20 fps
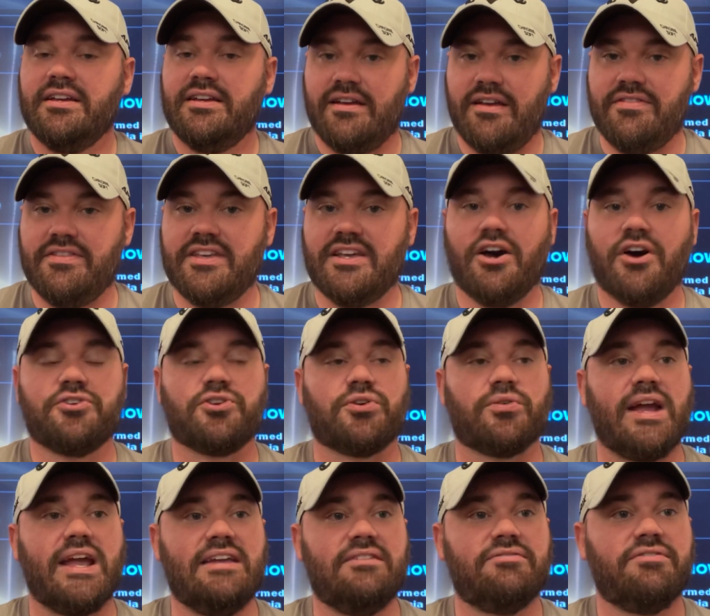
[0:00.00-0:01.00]
and the
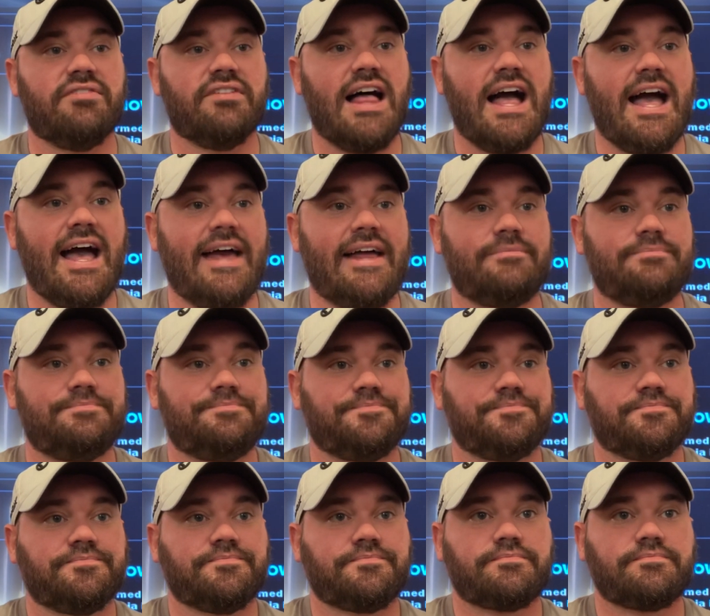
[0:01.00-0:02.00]
under 8 flat.
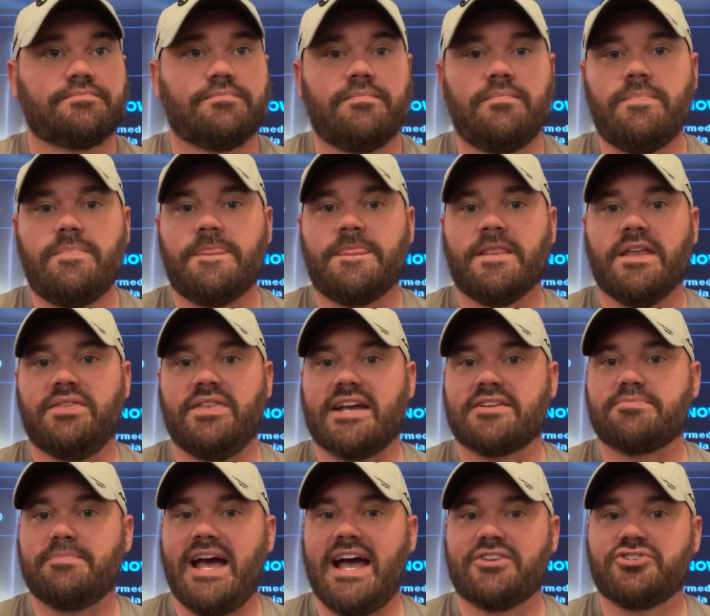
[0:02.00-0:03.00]

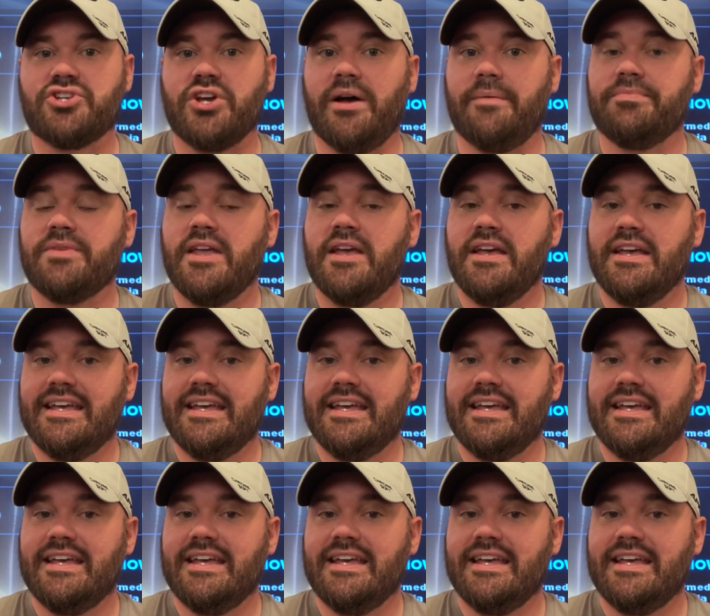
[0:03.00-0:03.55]
Next matchup,